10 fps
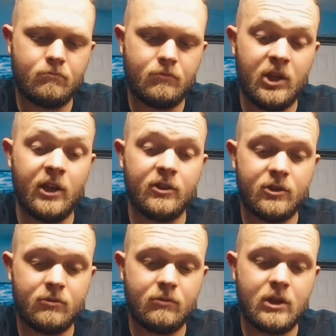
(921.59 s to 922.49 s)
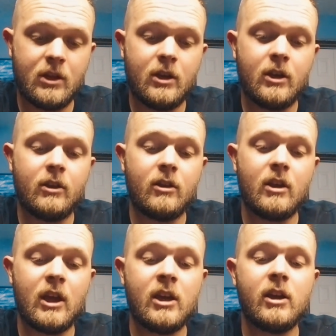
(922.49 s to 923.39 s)
Yes.
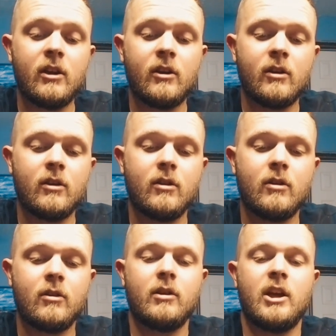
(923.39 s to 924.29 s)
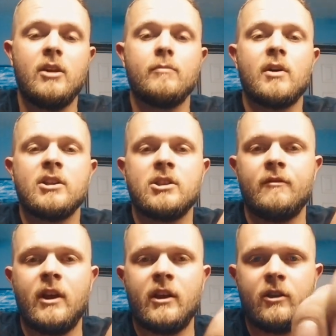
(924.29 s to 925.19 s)
The N positive
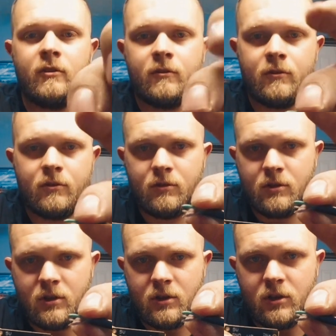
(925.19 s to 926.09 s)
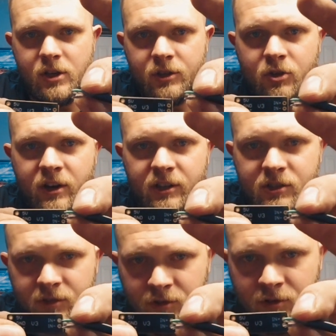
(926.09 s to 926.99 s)
negative is crank
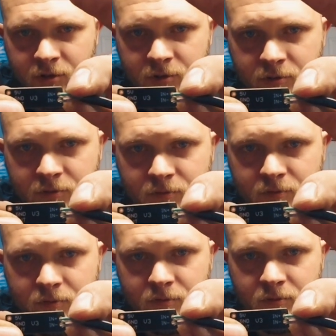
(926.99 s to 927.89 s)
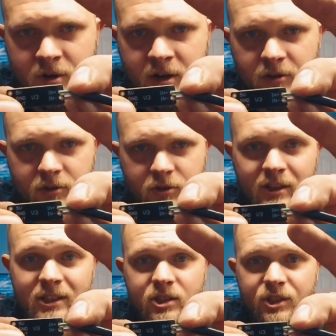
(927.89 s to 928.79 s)
sensor, right? So
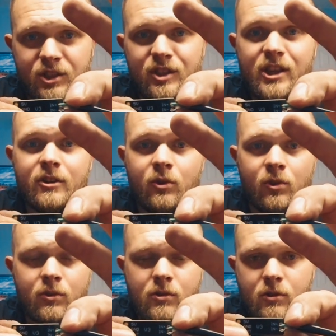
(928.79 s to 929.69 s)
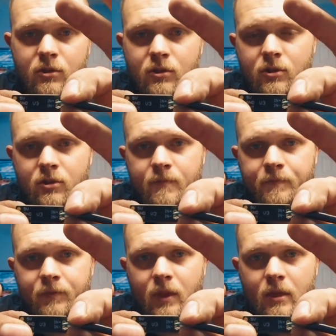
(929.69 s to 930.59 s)
that's the signal
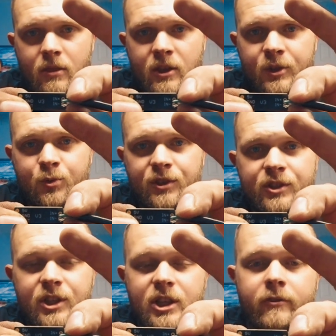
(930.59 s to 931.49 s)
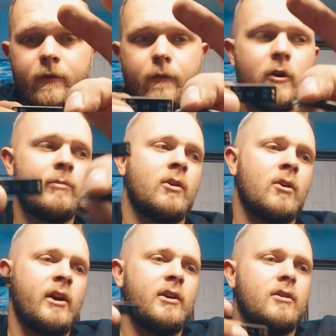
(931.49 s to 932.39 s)
that is received from the
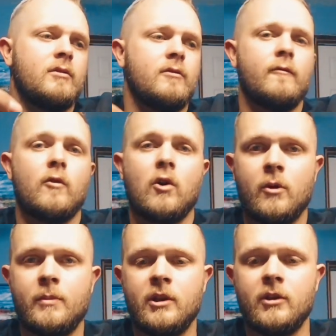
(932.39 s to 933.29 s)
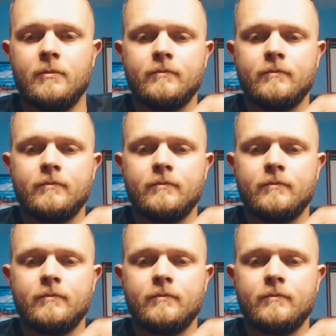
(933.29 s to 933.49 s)
crank for RPM.